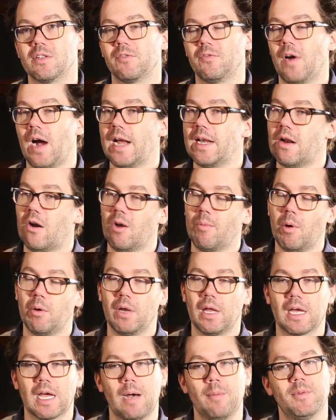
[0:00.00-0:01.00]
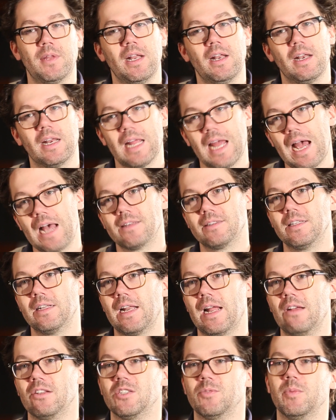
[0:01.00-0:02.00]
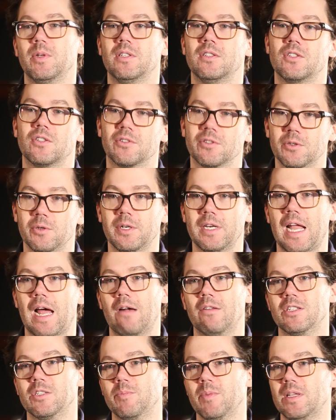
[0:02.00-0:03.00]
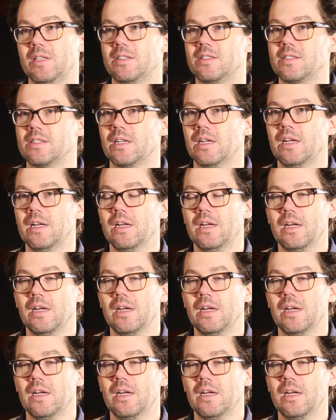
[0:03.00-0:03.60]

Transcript: to find out about like updated cast announcements, crew announcements,